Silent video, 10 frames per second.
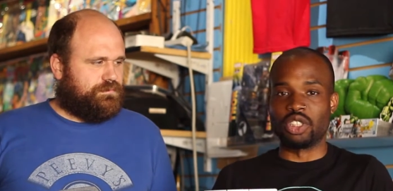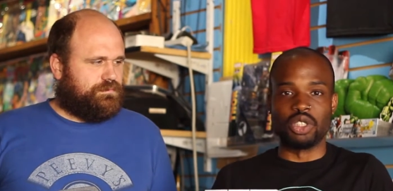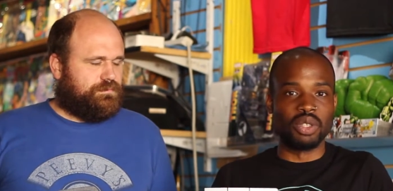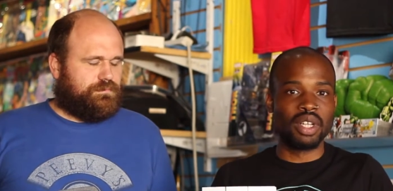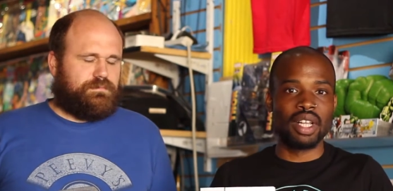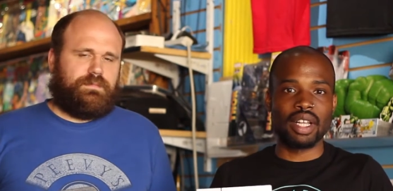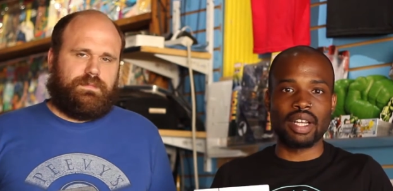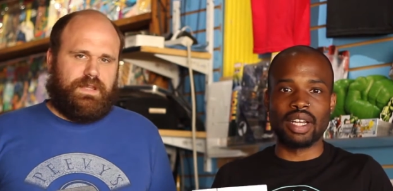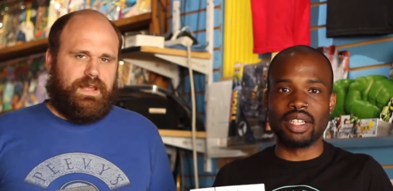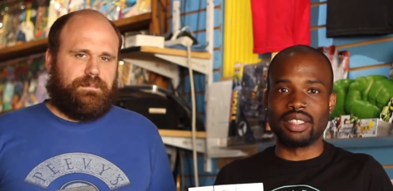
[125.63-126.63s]
Speaker 1: issue
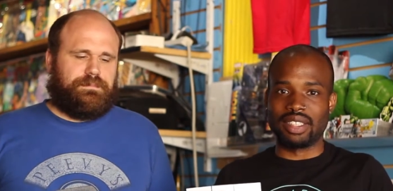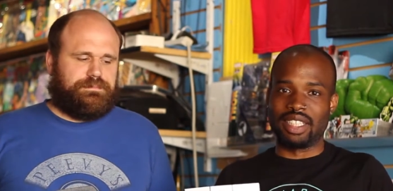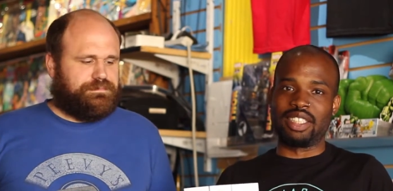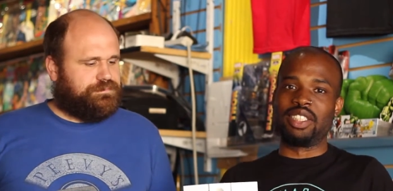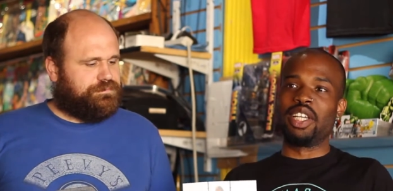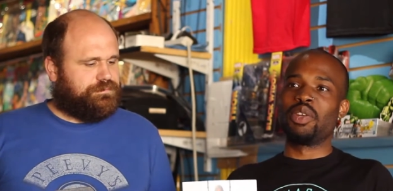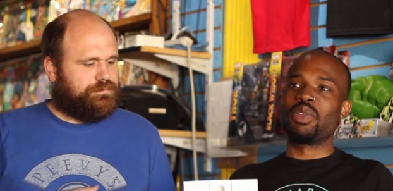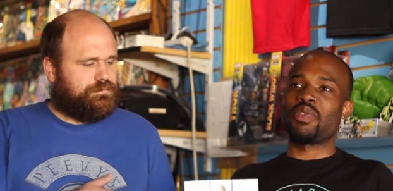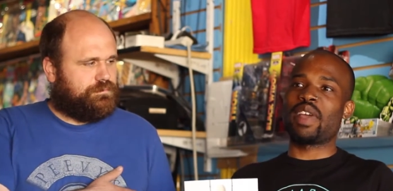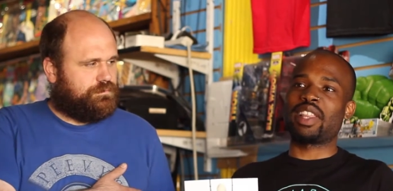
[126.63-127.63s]
because it's dealing
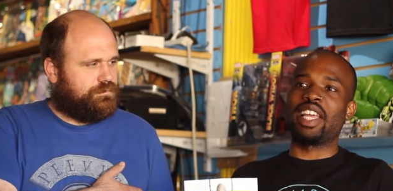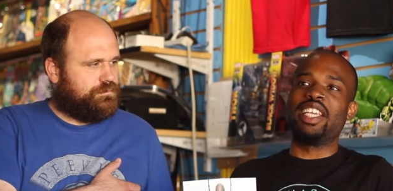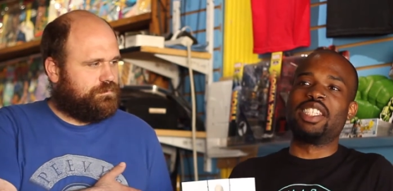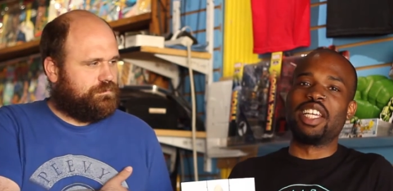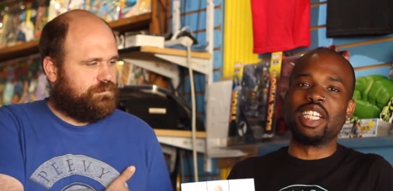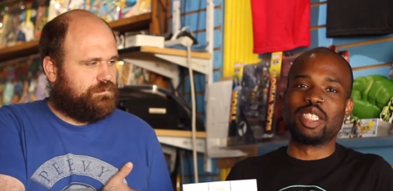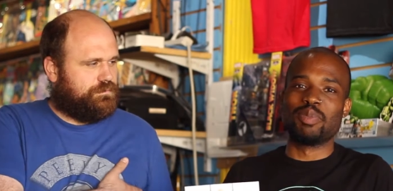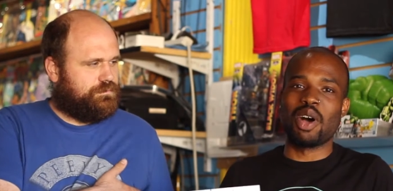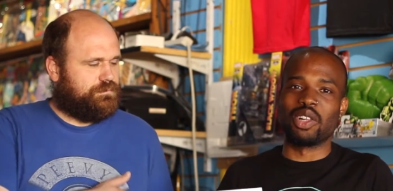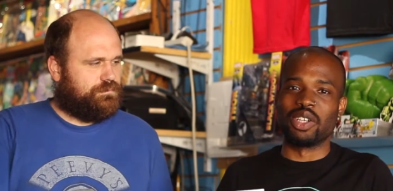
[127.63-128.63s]
with the fact that he's getting
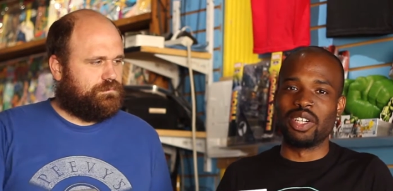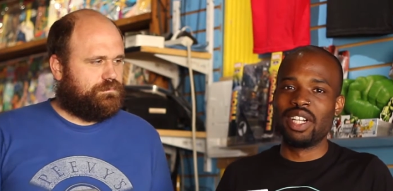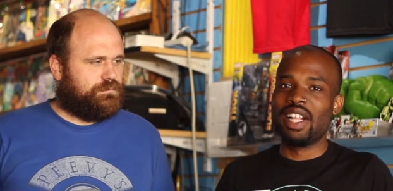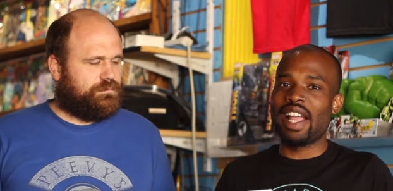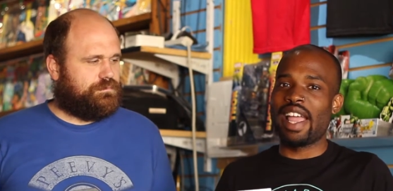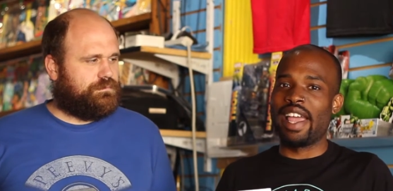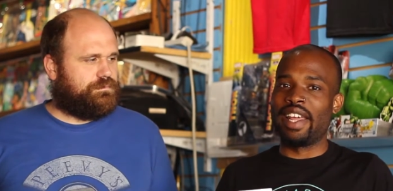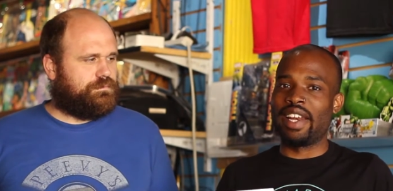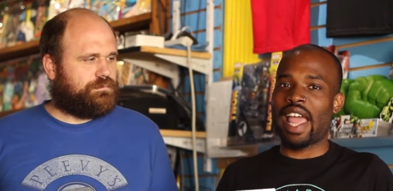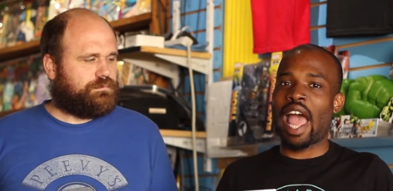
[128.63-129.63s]
smaller
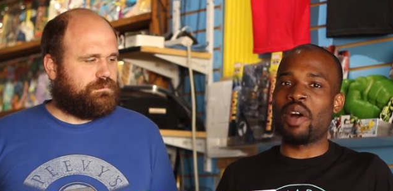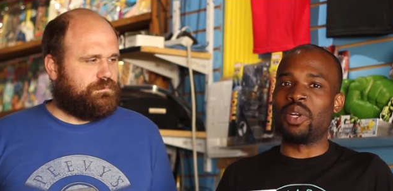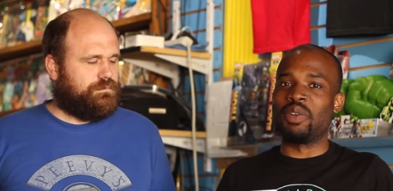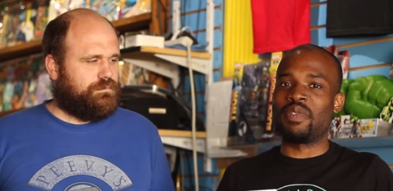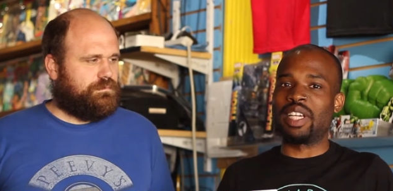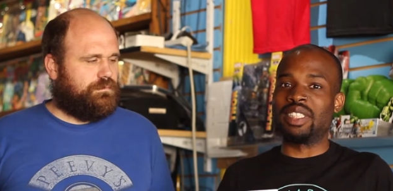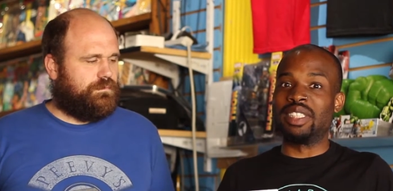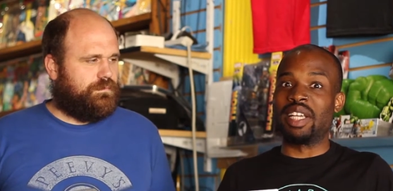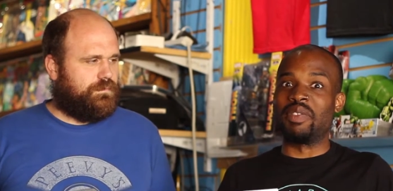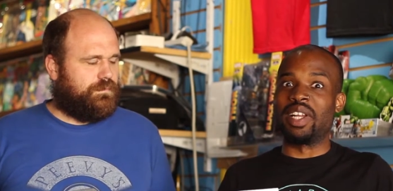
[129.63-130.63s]
and how it affects
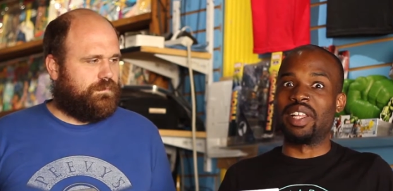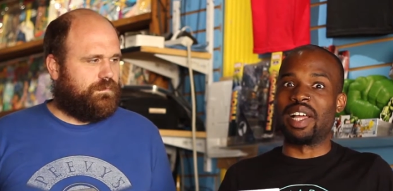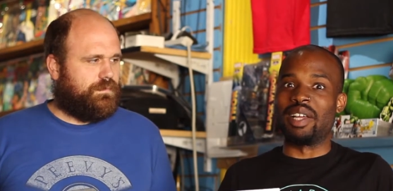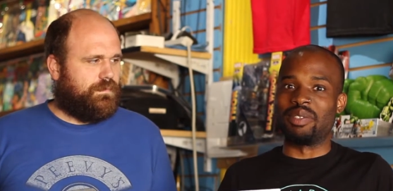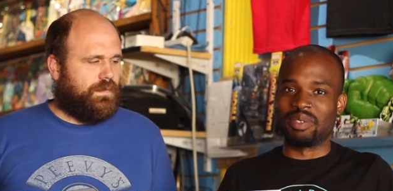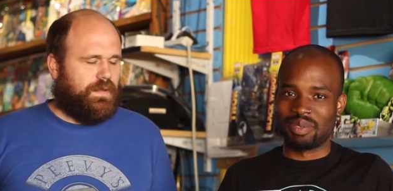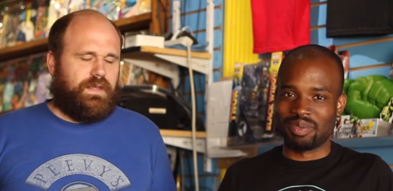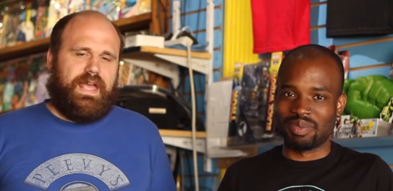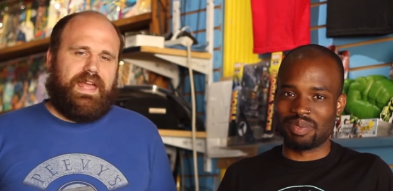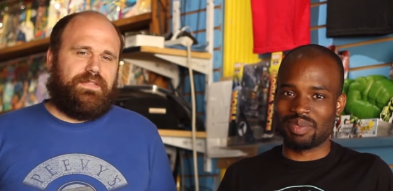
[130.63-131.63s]
his everyday life.
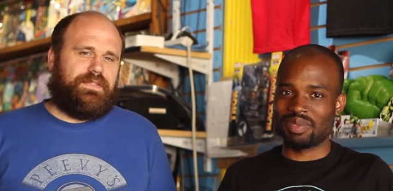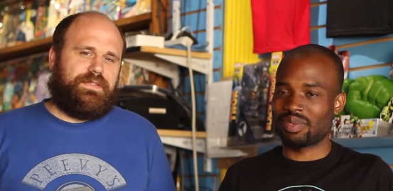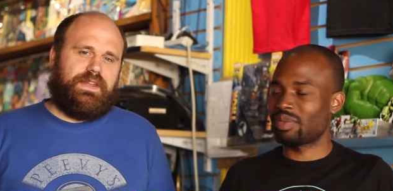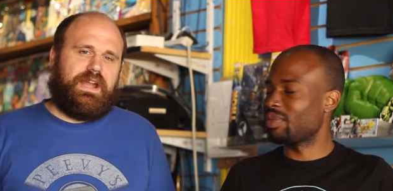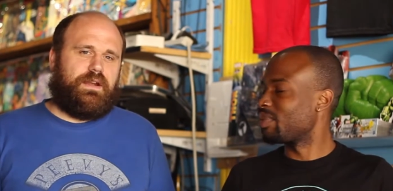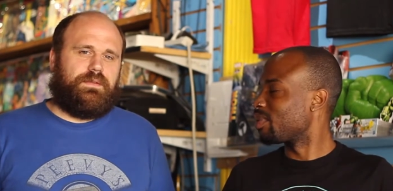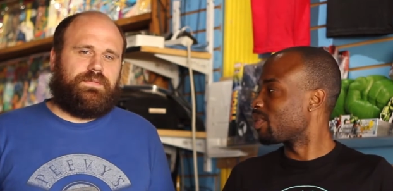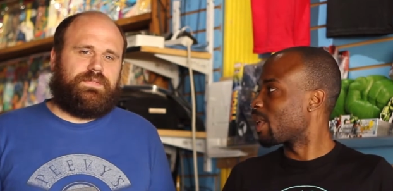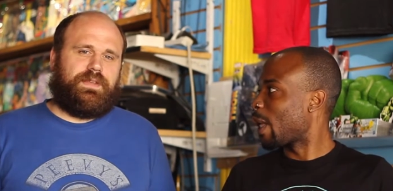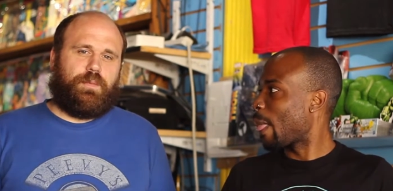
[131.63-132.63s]
Speaker 2: And the
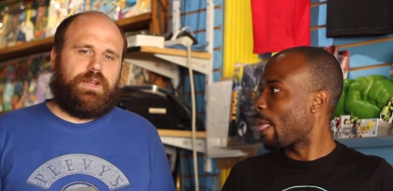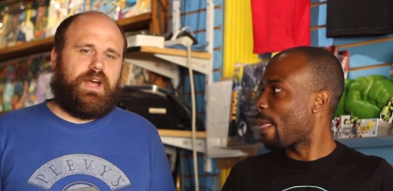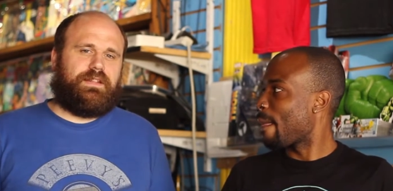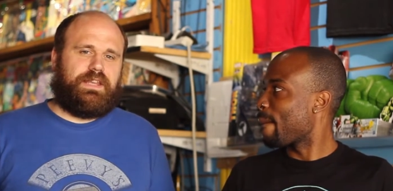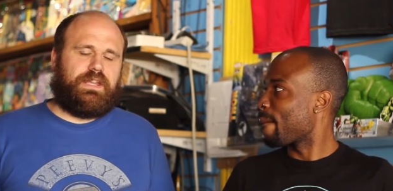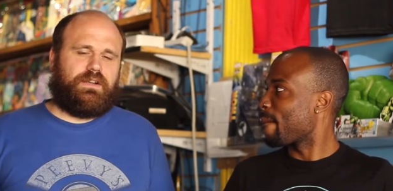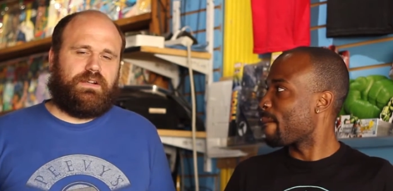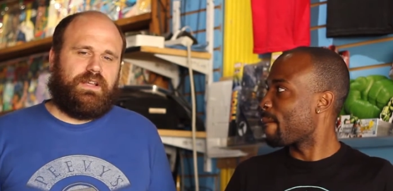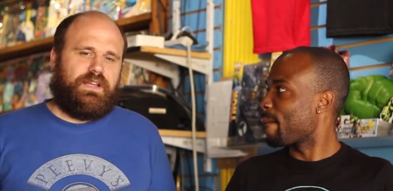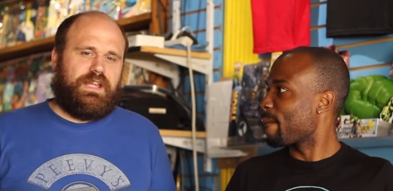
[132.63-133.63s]
narrative's somewhat nonlinear.
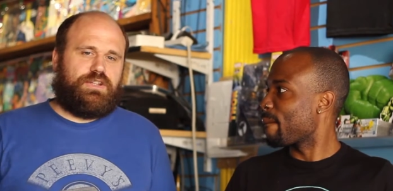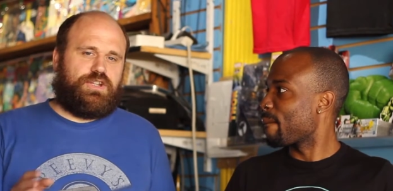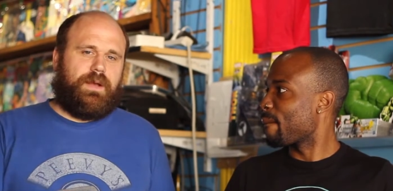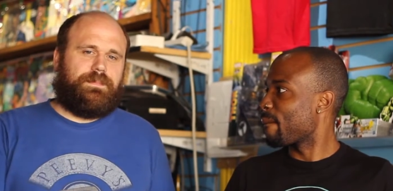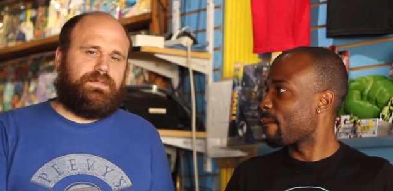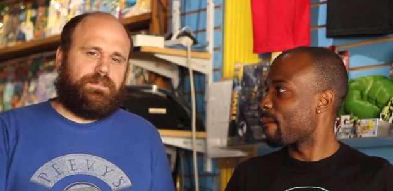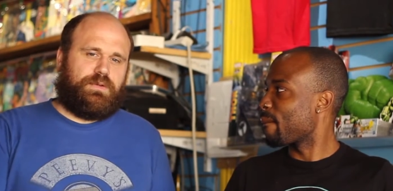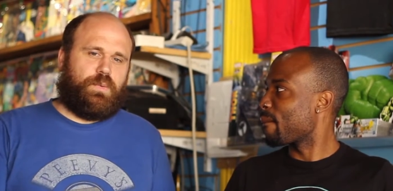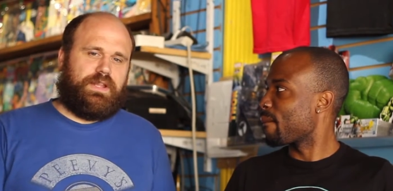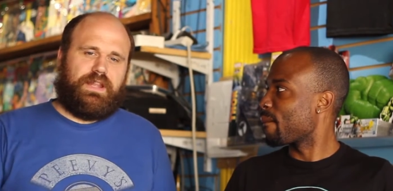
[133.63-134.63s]
It jumps
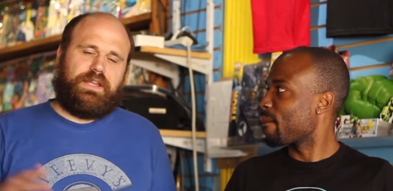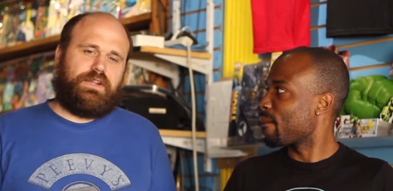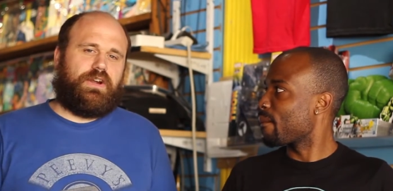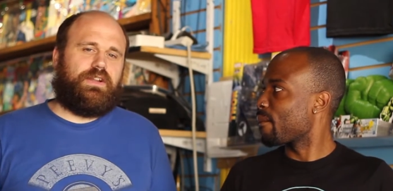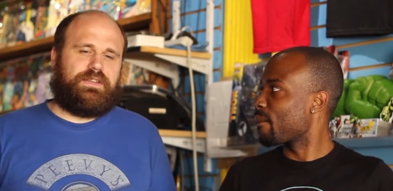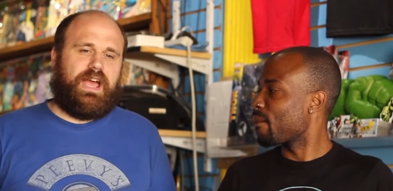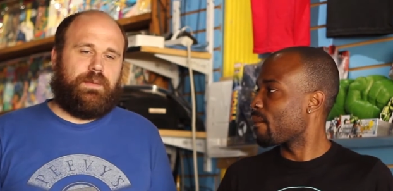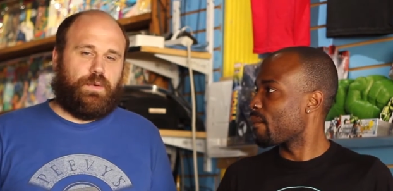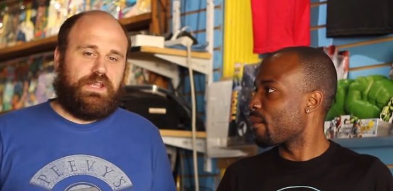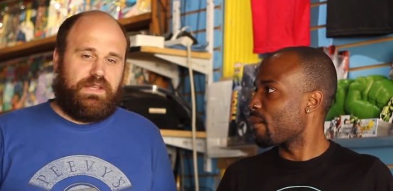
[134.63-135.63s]
between like current
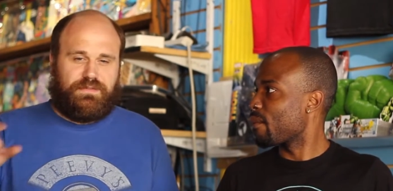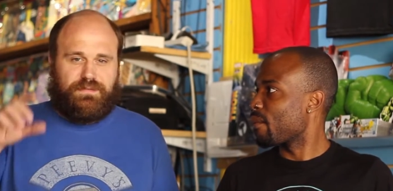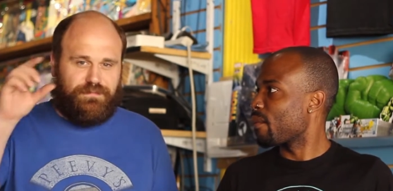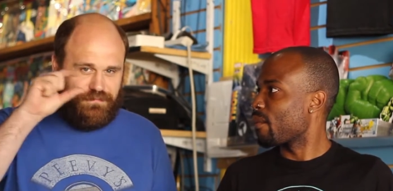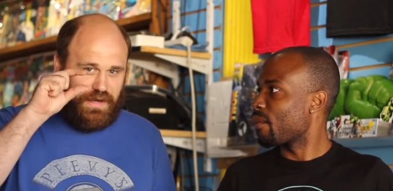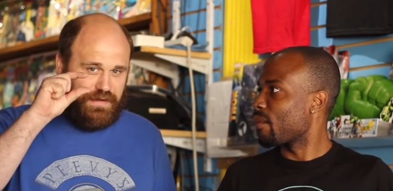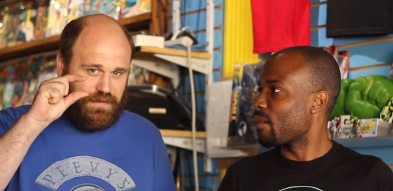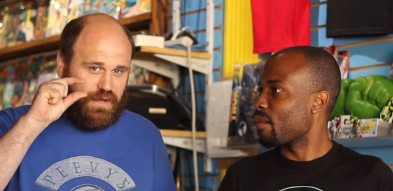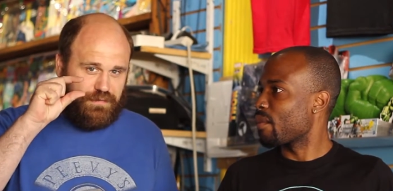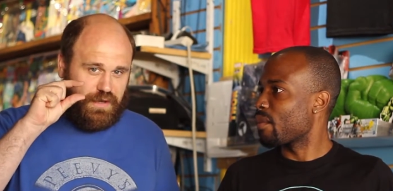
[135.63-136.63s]
time where he's very,
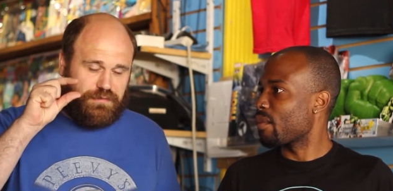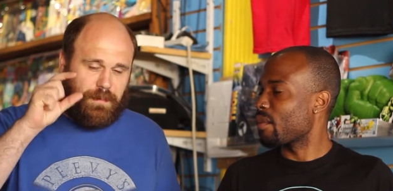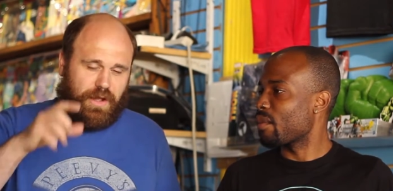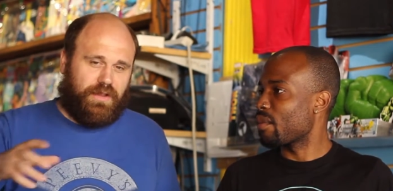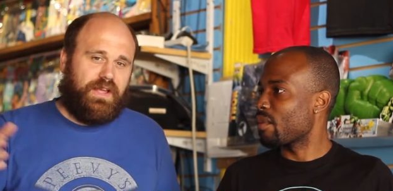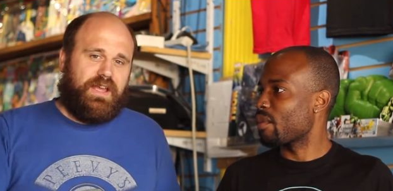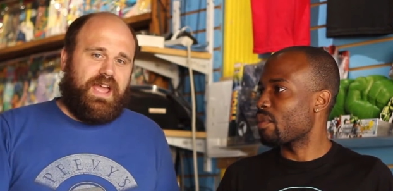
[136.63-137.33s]
very, very small,